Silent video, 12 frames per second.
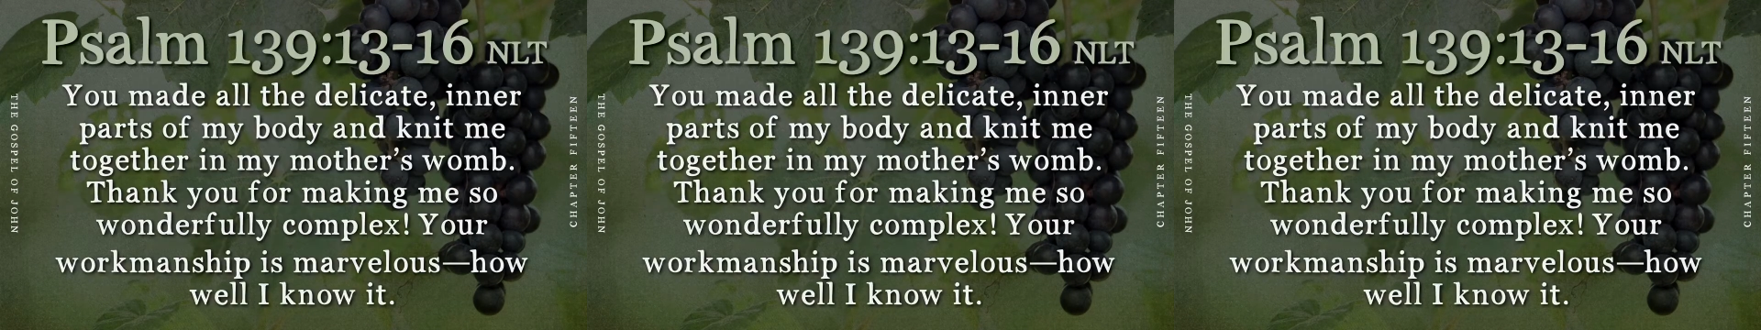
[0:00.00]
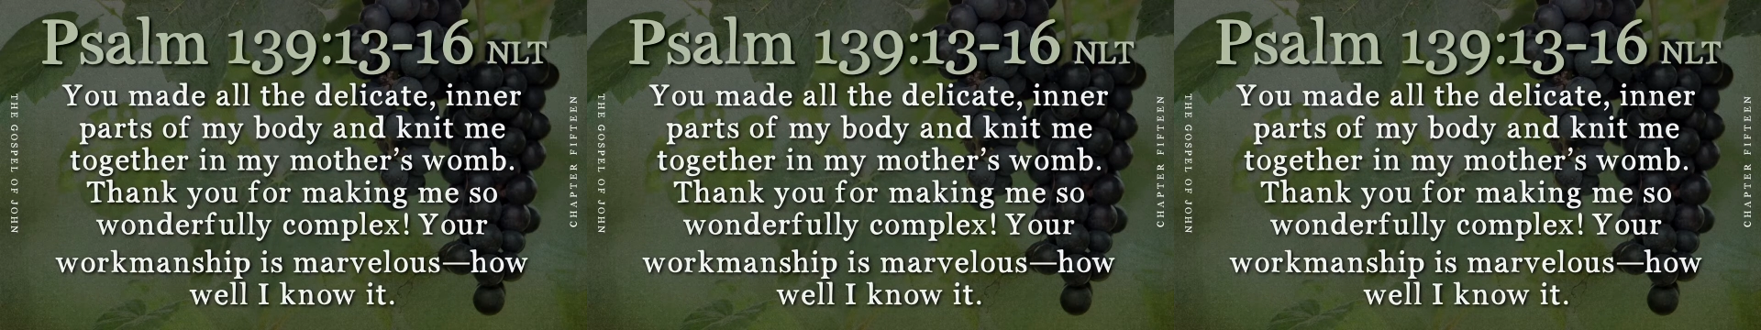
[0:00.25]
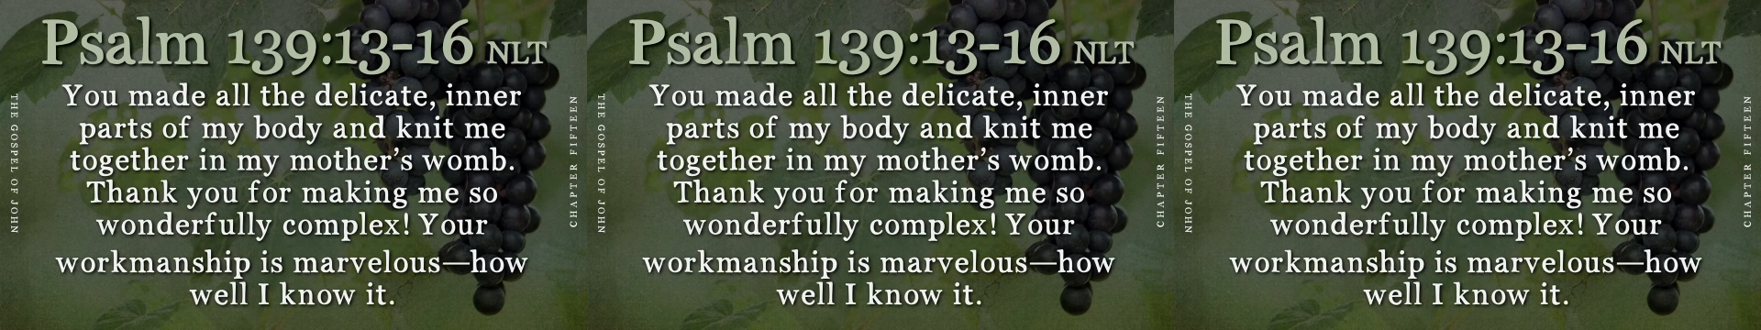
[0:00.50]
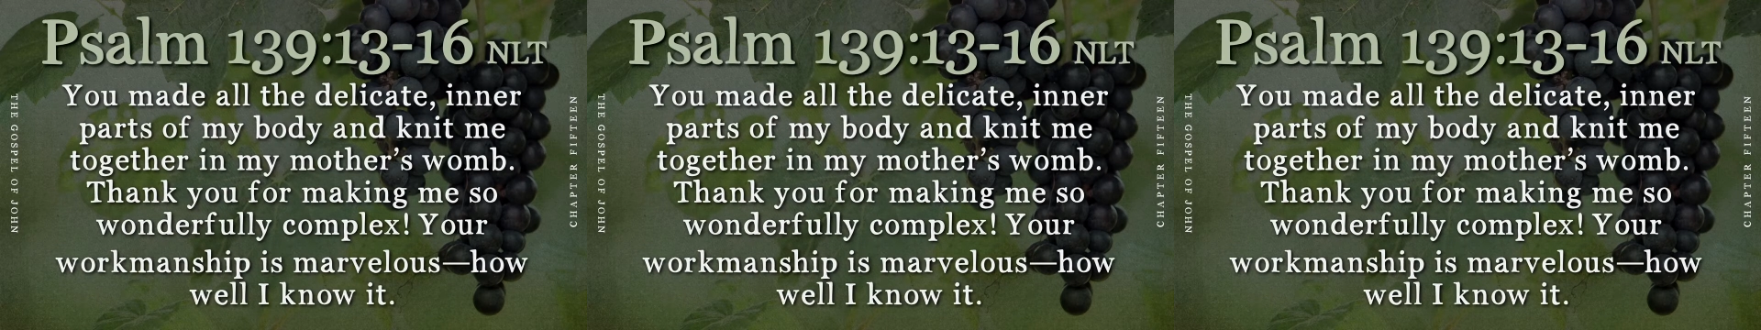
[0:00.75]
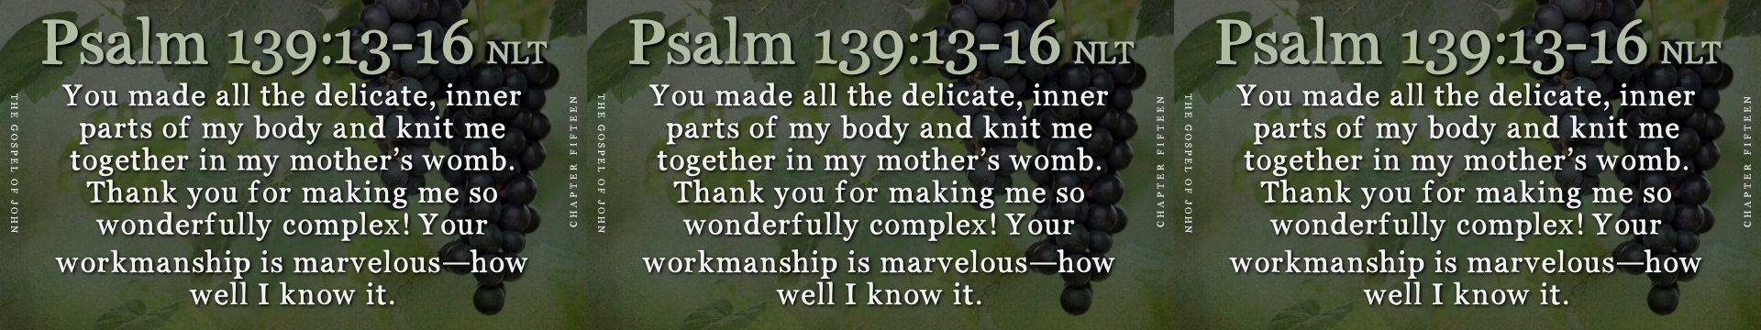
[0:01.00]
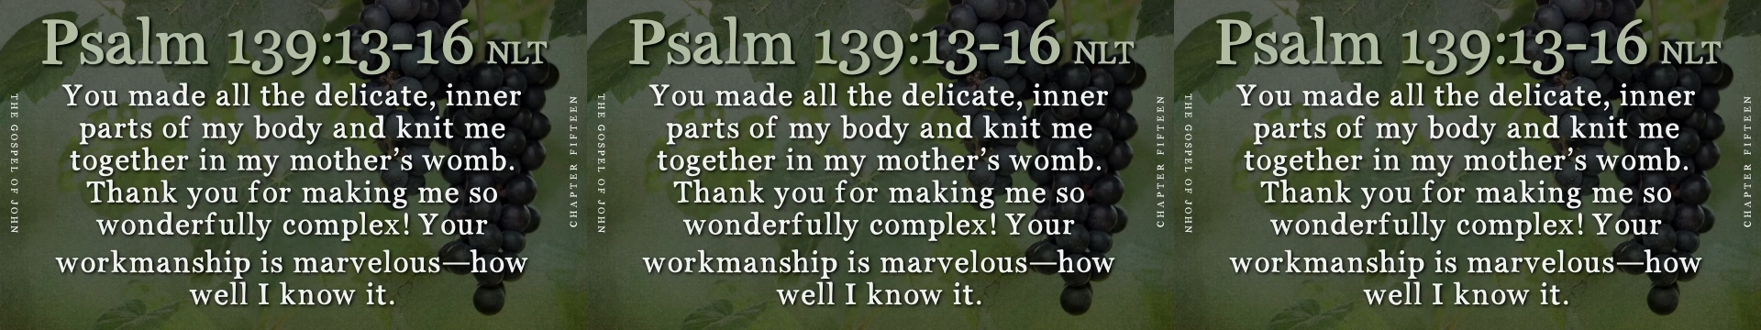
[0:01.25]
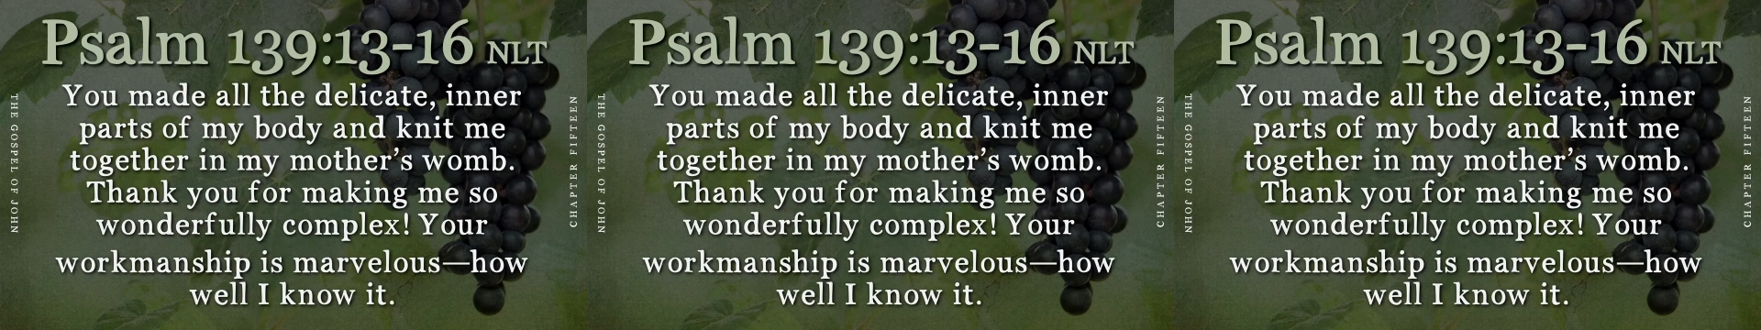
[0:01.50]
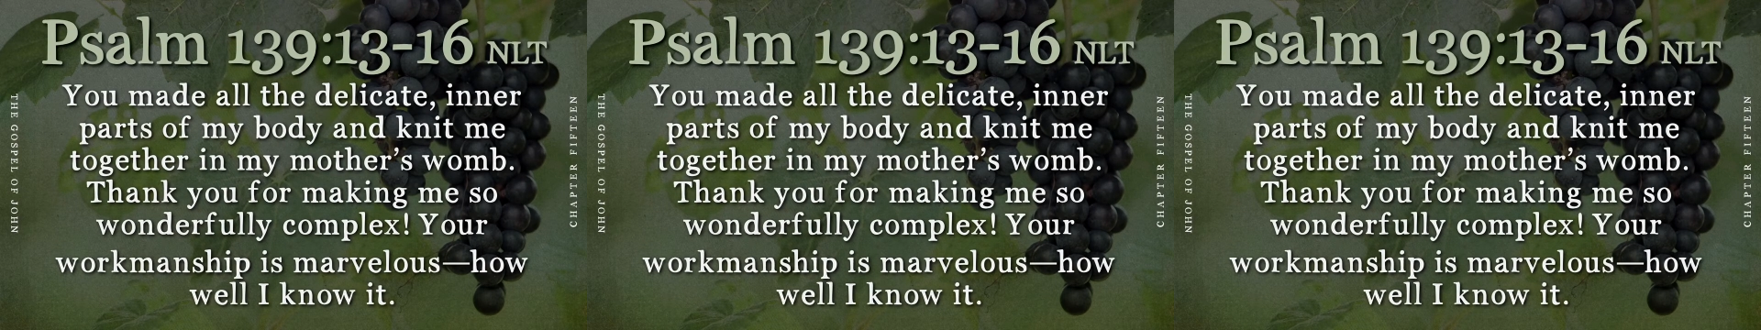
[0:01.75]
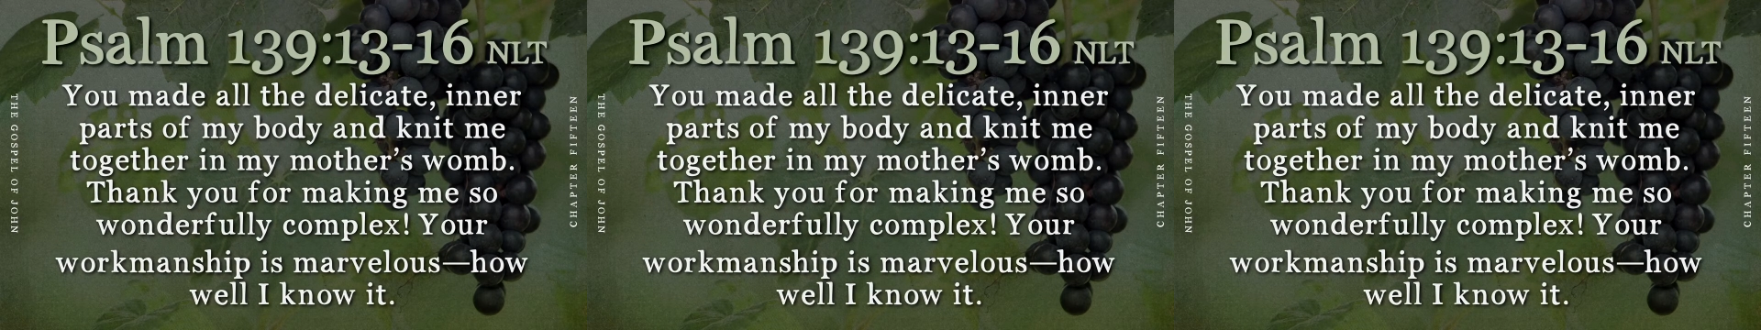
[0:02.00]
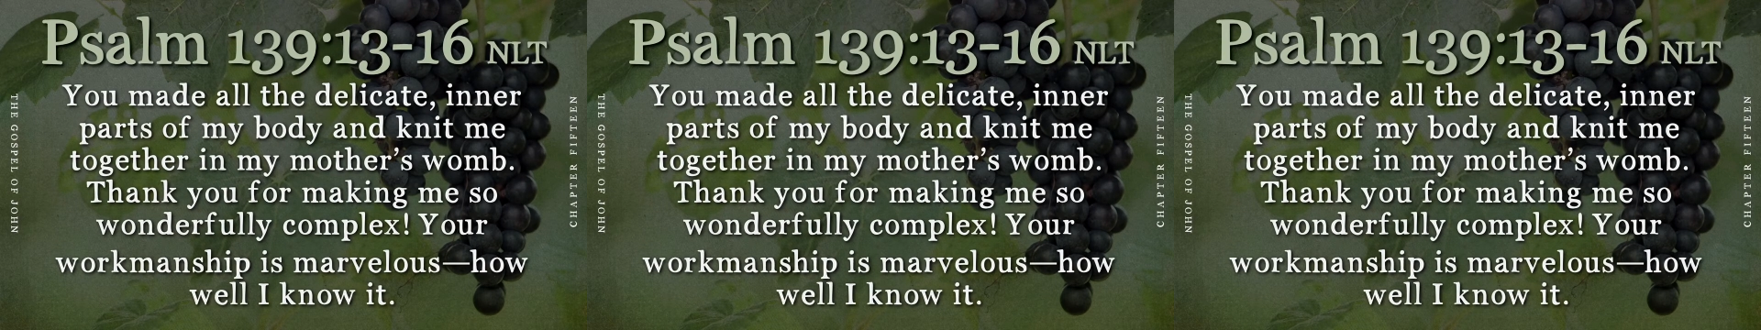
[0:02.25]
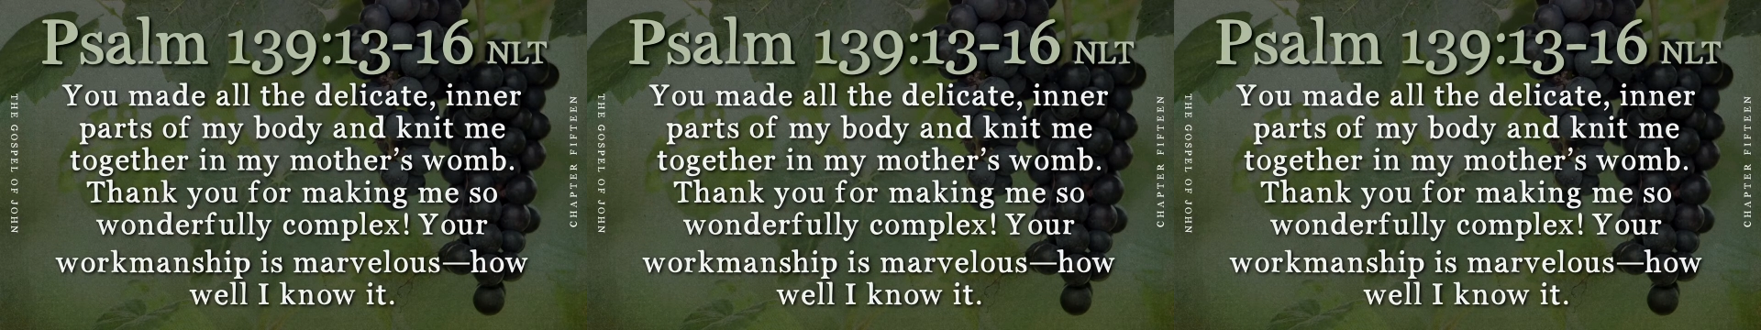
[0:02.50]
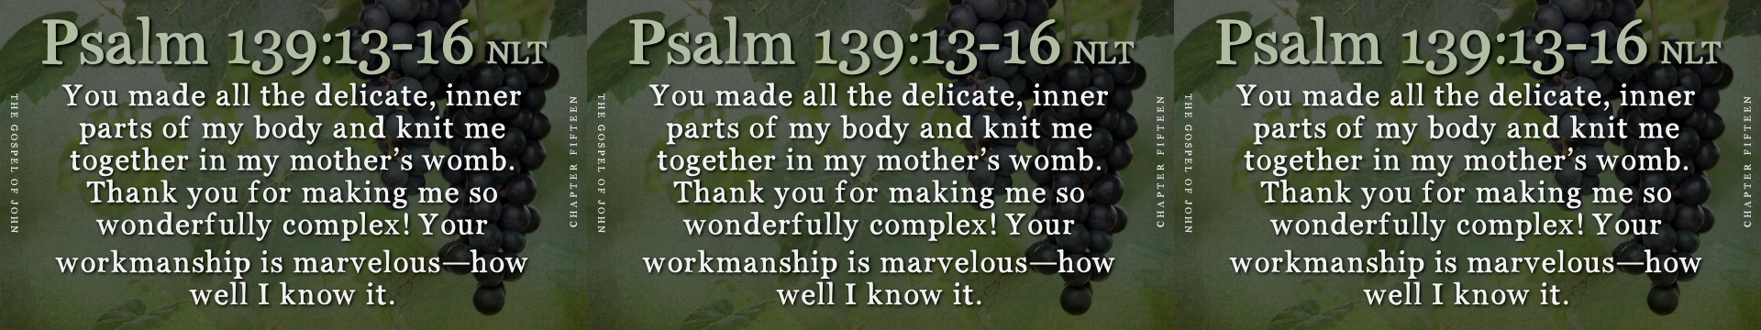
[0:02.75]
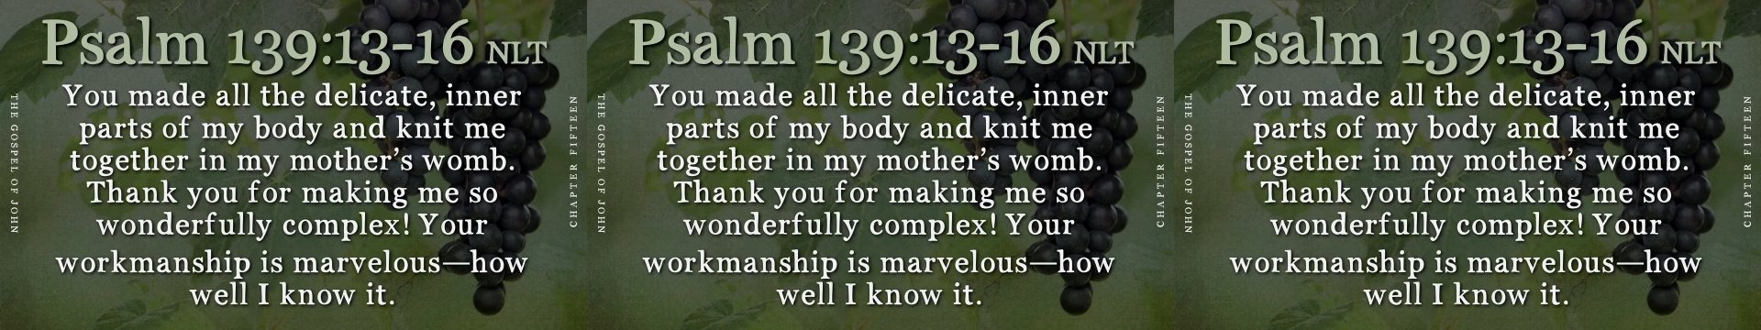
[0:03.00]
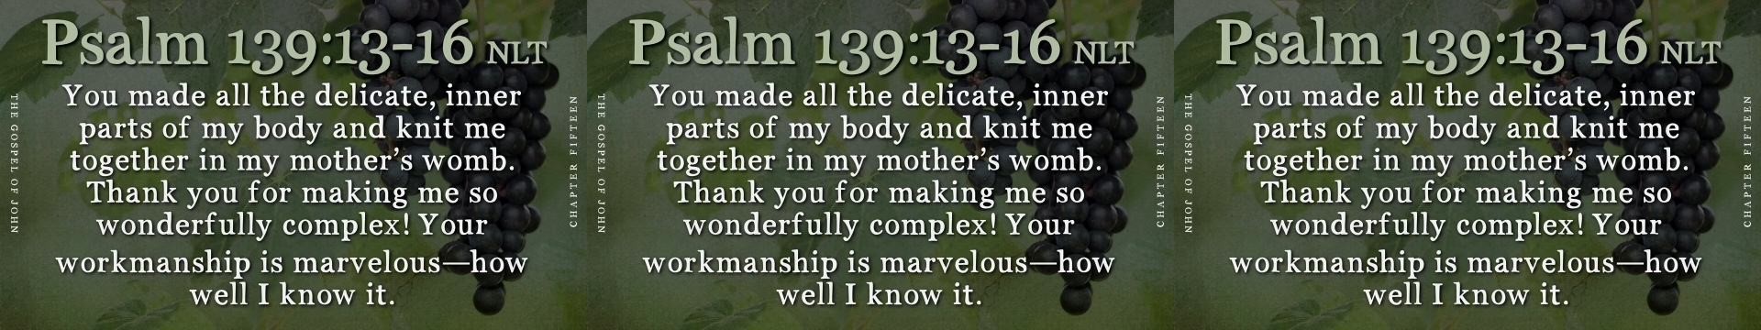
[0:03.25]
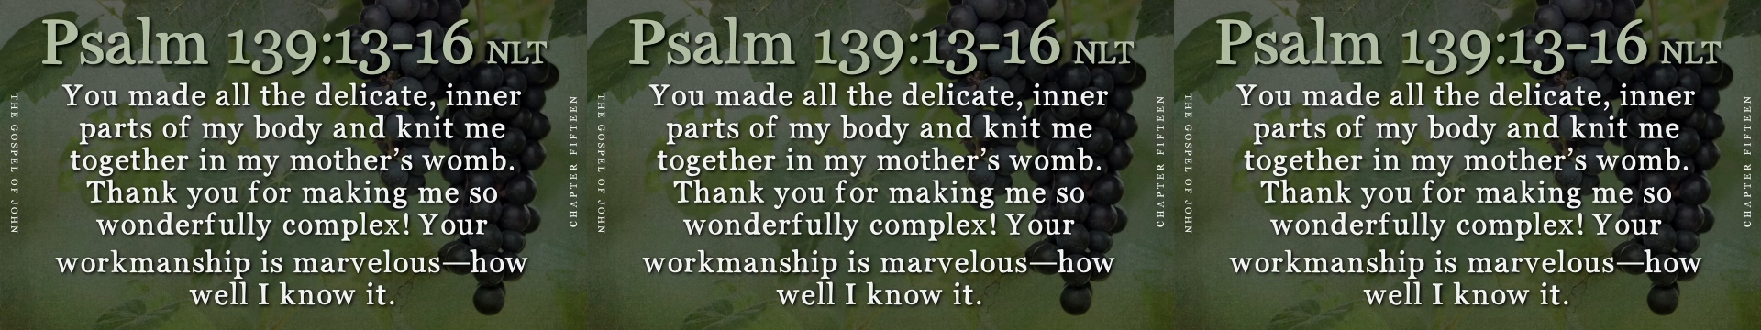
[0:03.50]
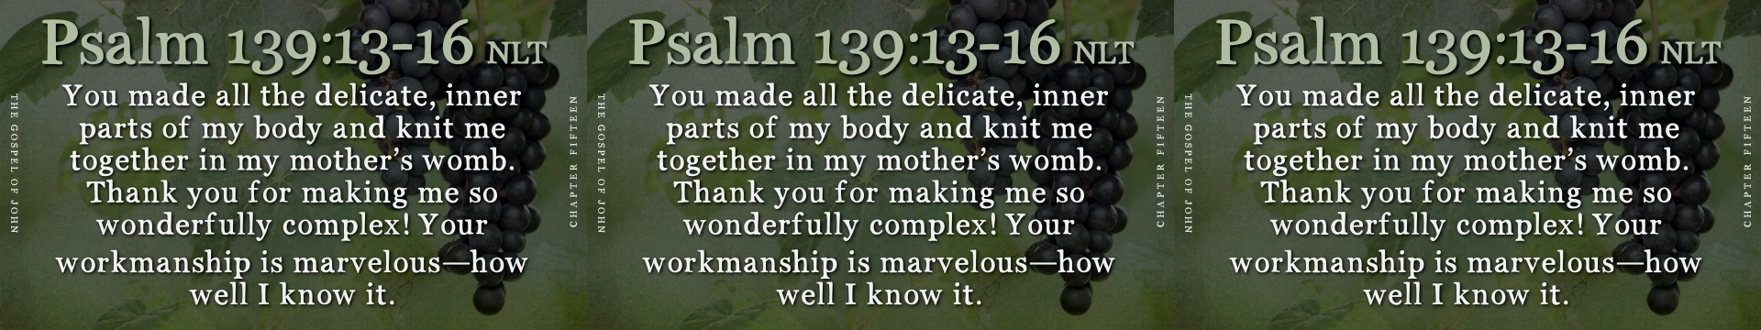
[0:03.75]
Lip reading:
[unreadable: no face in view]